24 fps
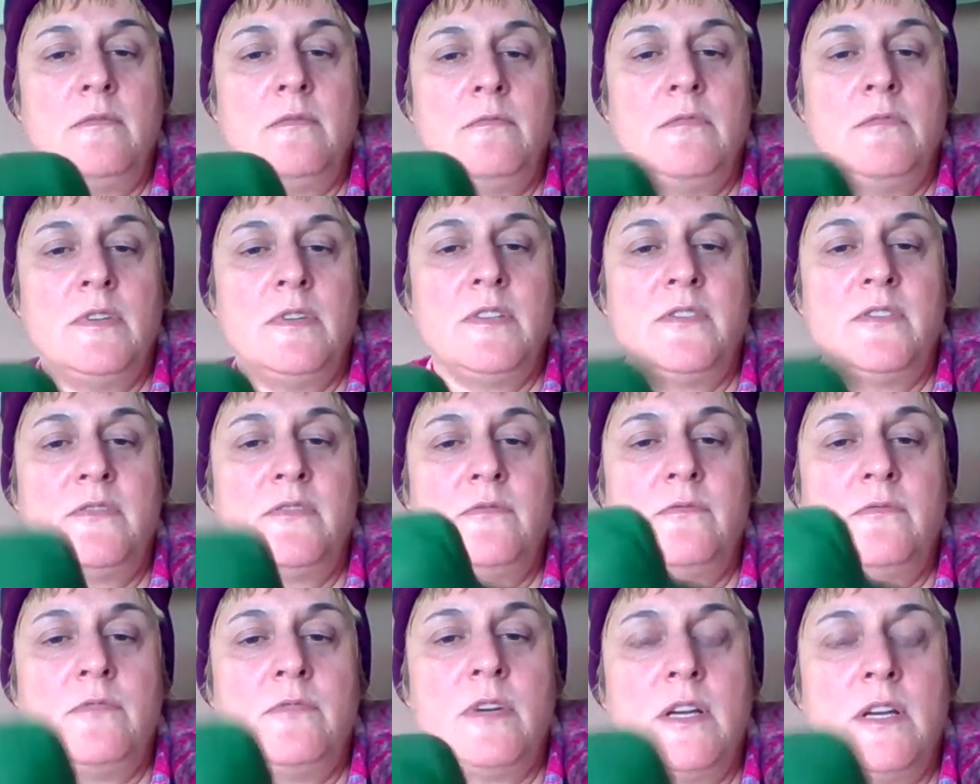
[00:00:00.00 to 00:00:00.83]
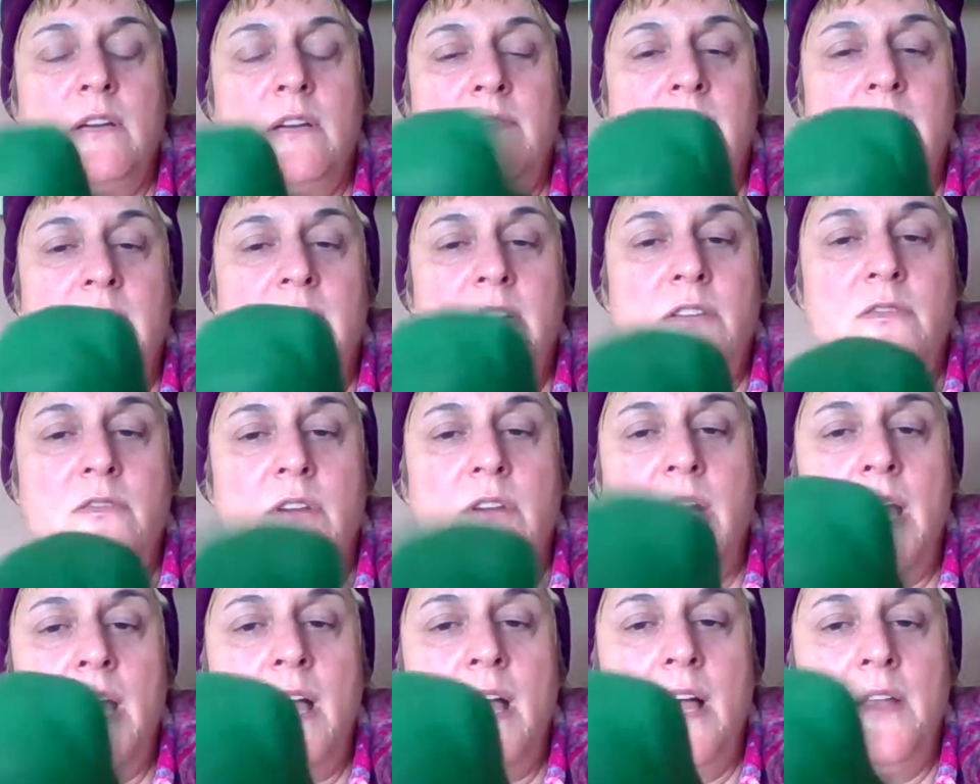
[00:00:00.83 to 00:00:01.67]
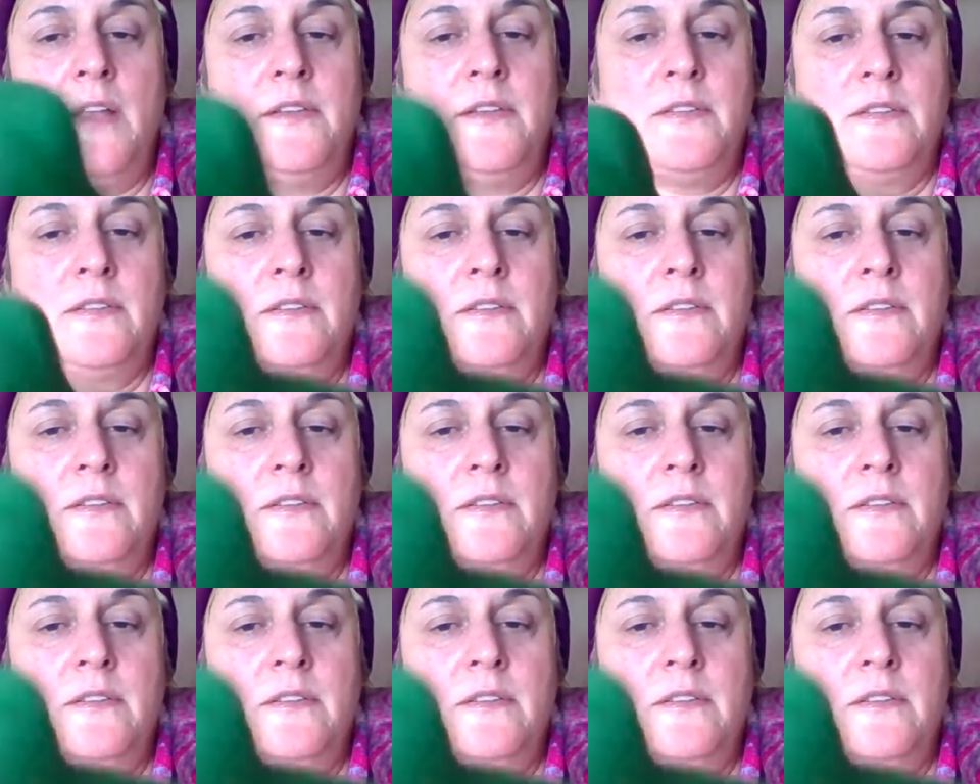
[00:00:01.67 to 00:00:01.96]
with wherever you're at.